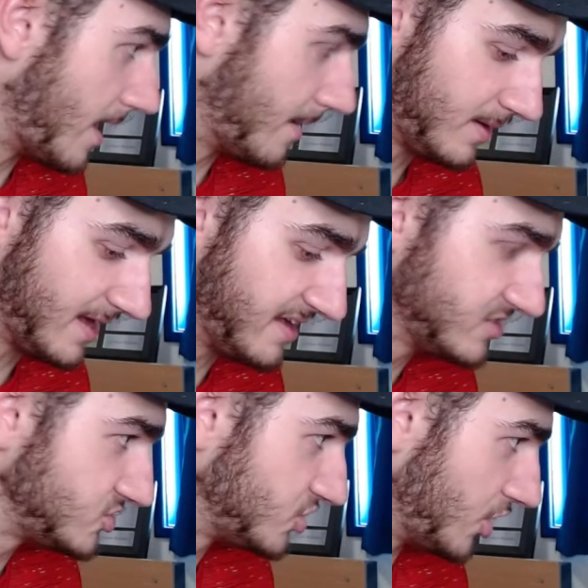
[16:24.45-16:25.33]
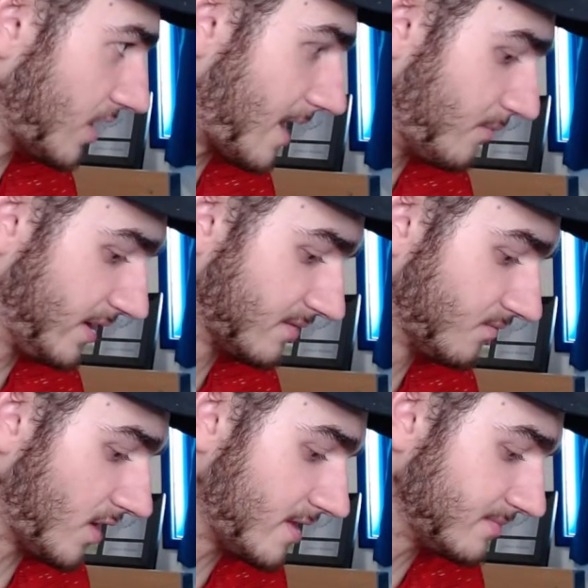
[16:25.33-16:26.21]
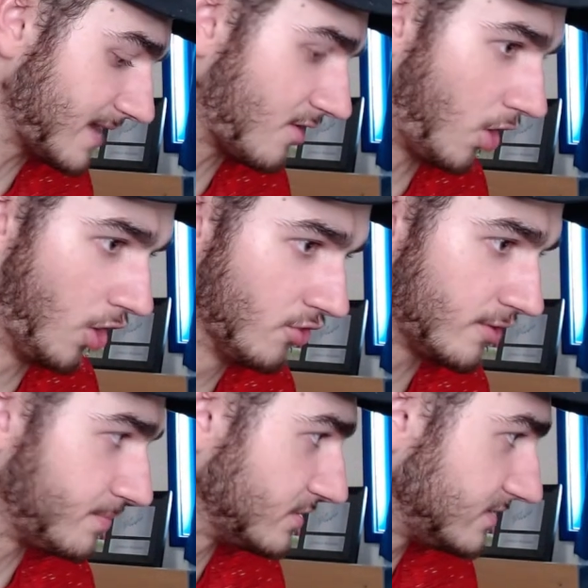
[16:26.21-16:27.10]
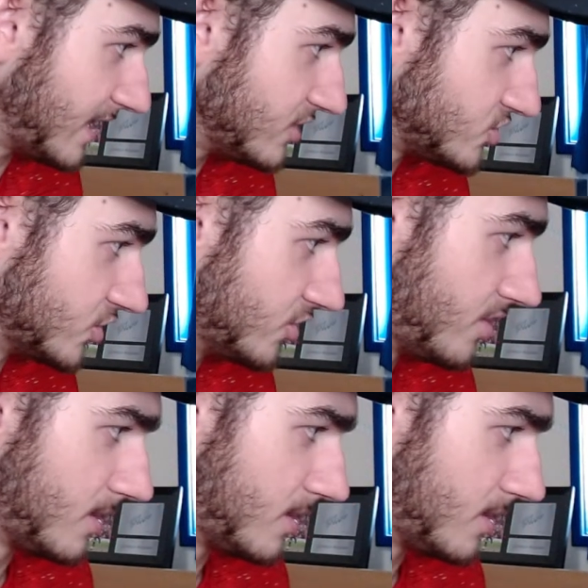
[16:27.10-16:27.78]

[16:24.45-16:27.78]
please do. And we can write them down on the prediction